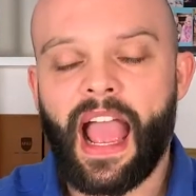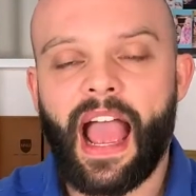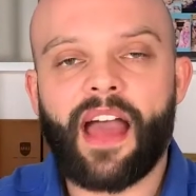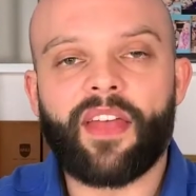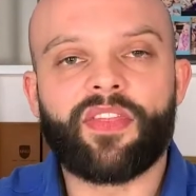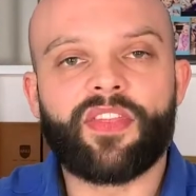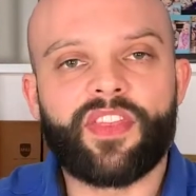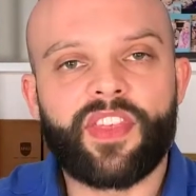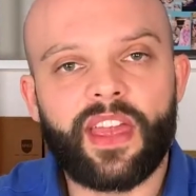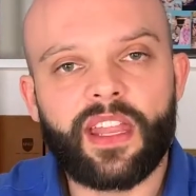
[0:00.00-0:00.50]

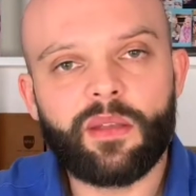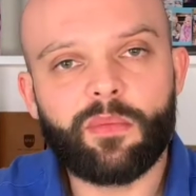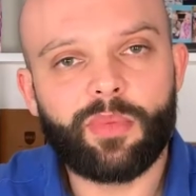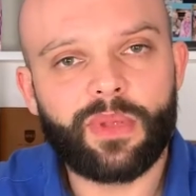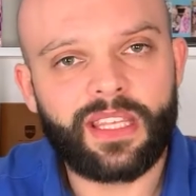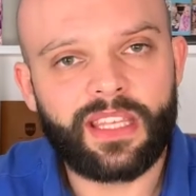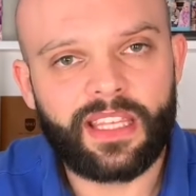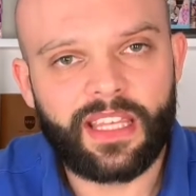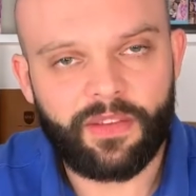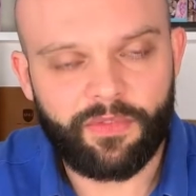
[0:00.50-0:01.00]
And then
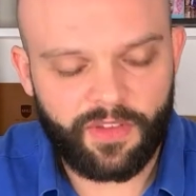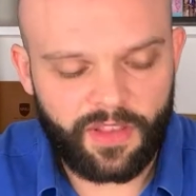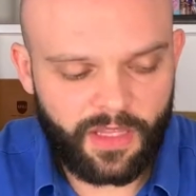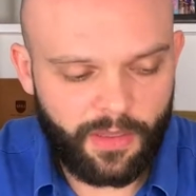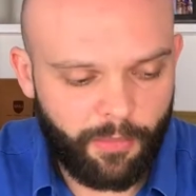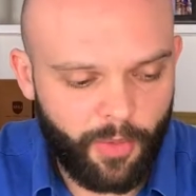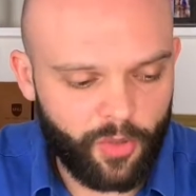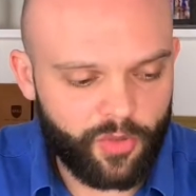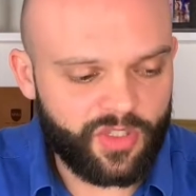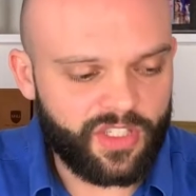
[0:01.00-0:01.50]
being given
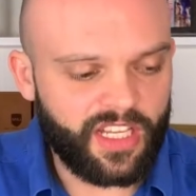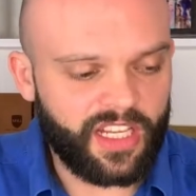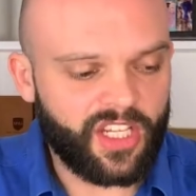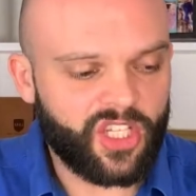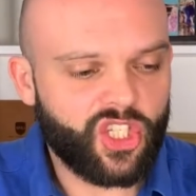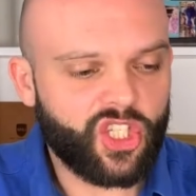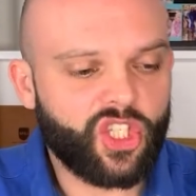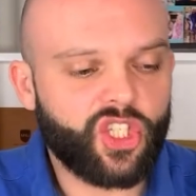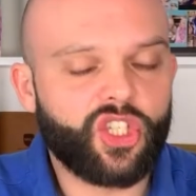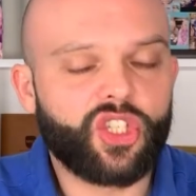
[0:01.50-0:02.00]
the most
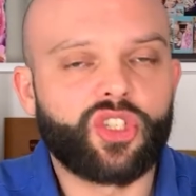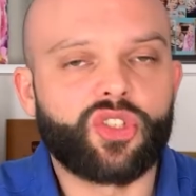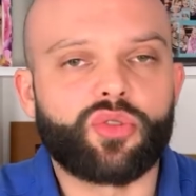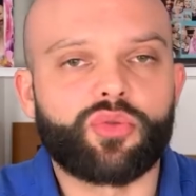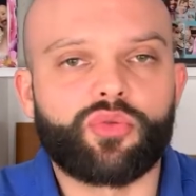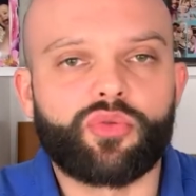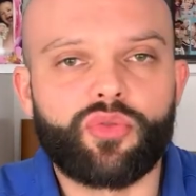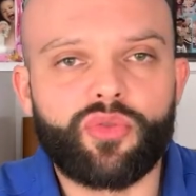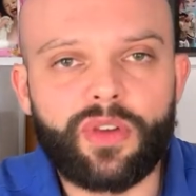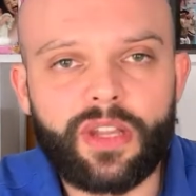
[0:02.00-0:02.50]

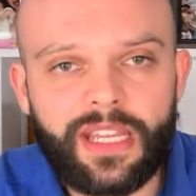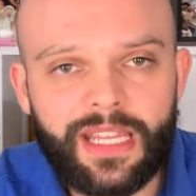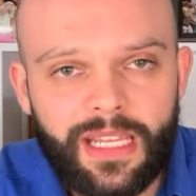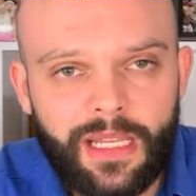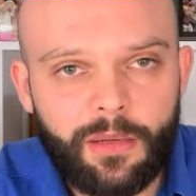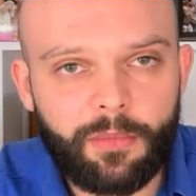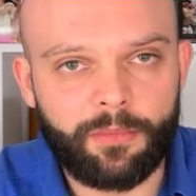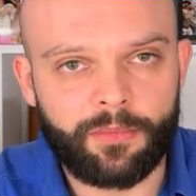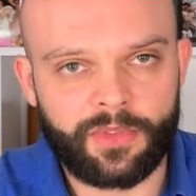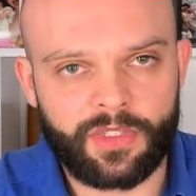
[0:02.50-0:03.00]

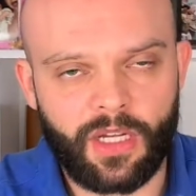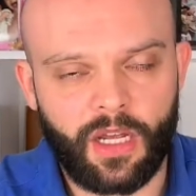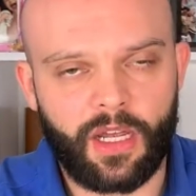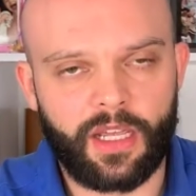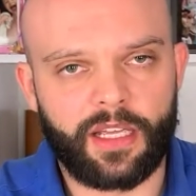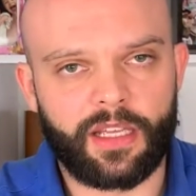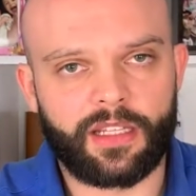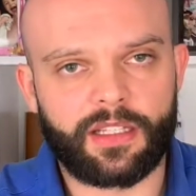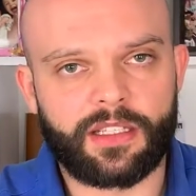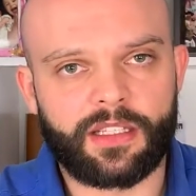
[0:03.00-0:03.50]
extreme
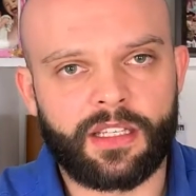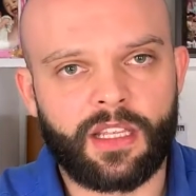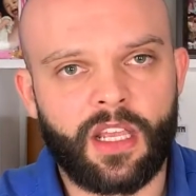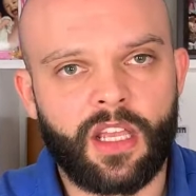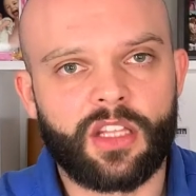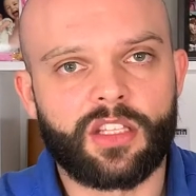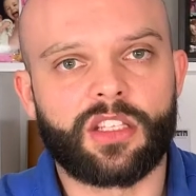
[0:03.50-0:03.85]
diets